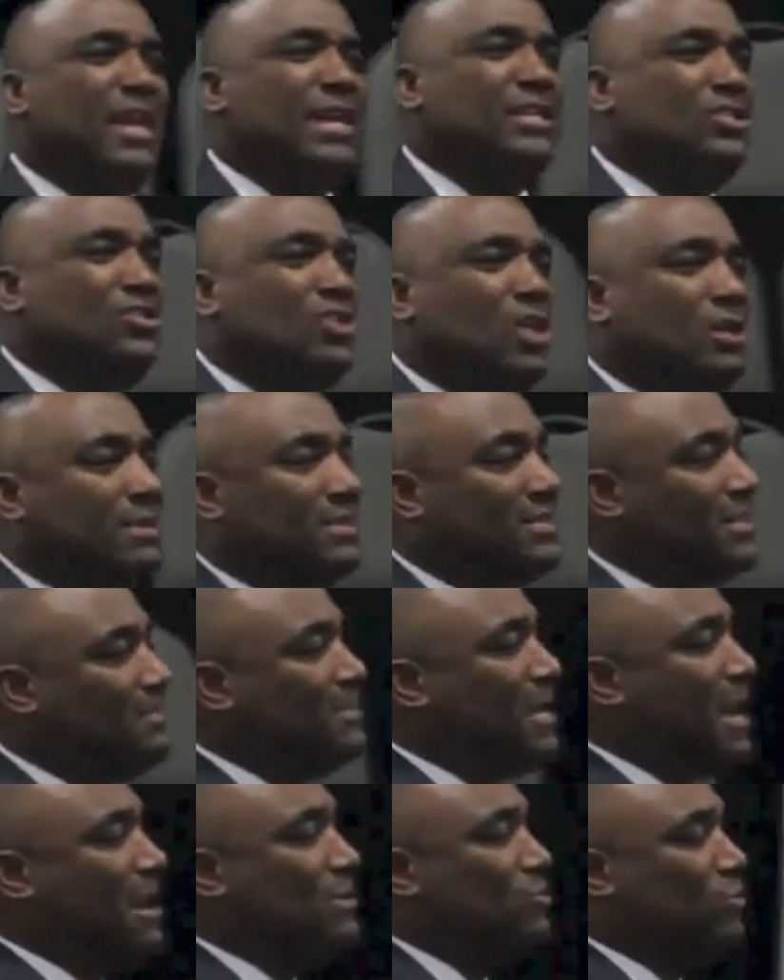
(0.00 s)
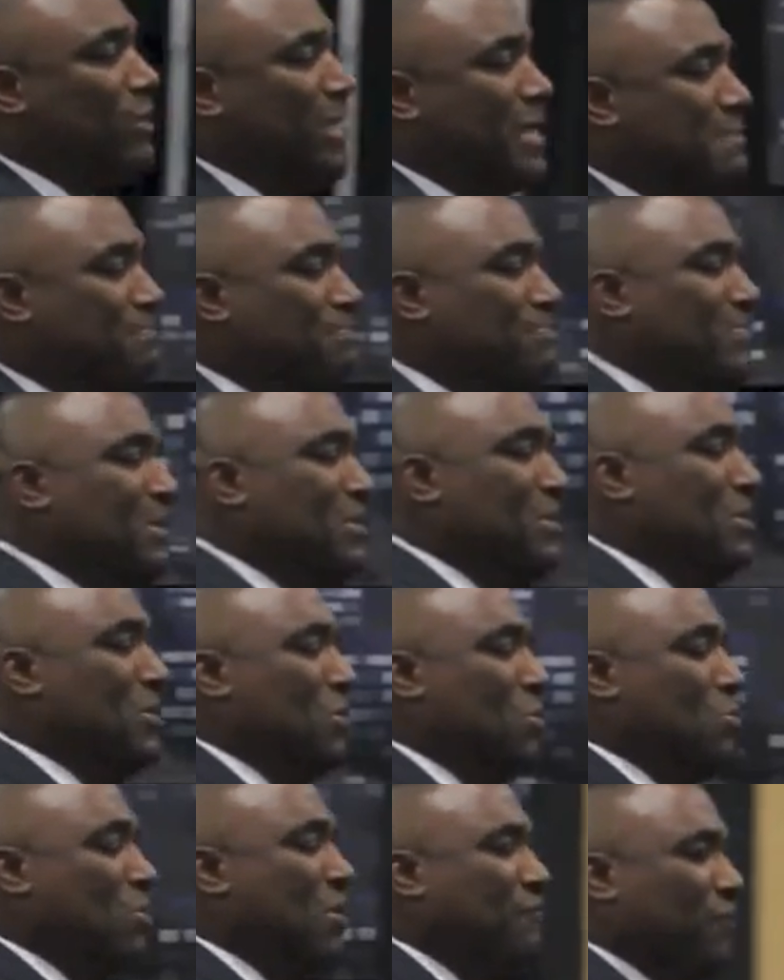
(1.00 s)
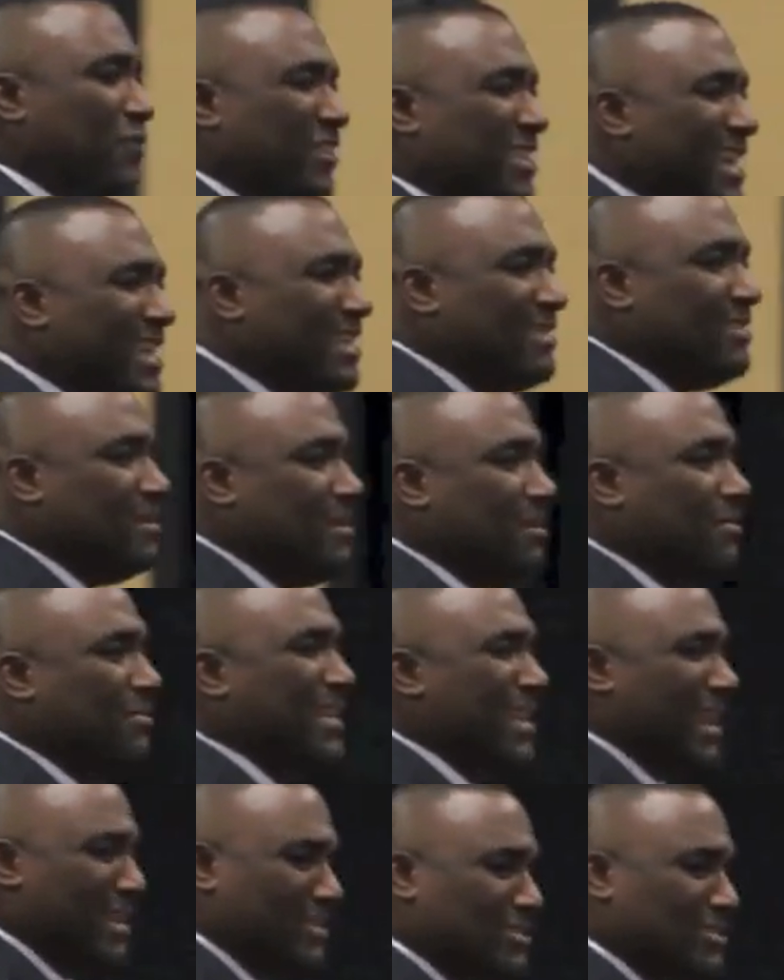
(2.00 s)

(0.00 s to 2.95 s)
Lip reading: ladies and gentlemen, sometimes we forget the